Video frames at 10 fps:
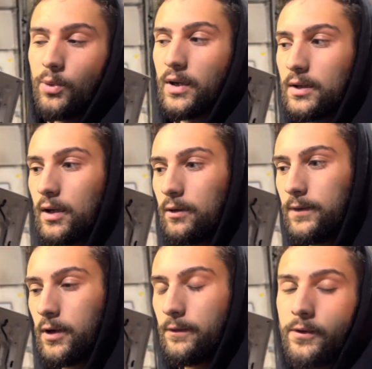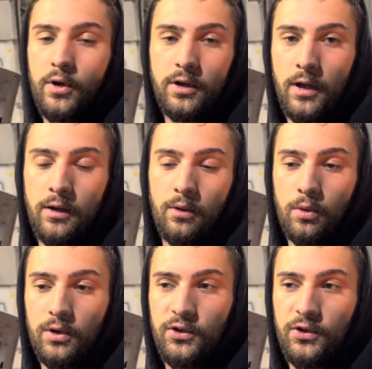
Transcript: I can get a VF38 or a